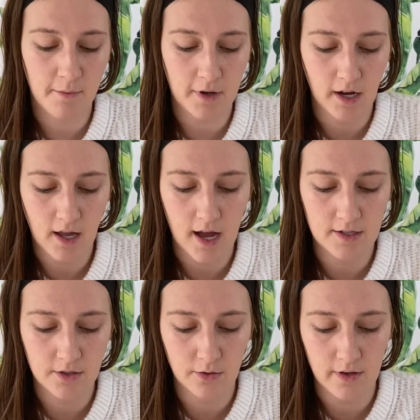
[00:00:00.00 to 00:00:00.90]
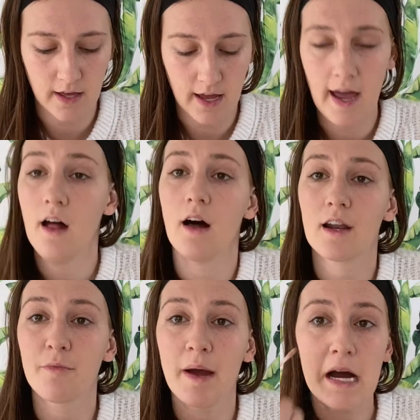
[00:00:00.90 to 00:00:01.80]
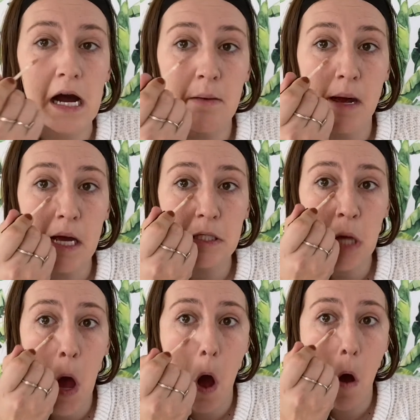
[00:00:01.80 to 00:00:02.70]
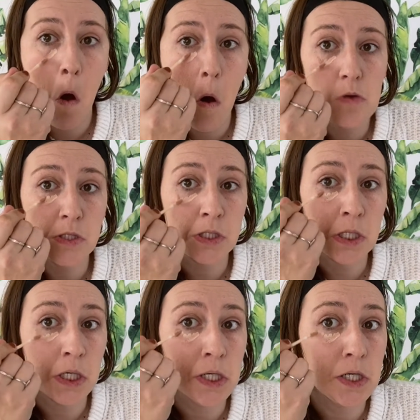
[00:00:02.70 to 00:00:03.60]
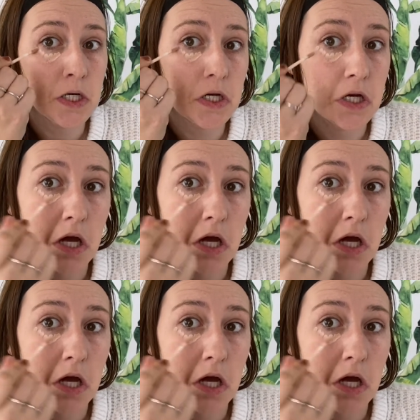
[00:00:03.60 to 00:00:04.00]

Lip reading: I'm going to contour the hell out of my eye bags. Oh, skirt.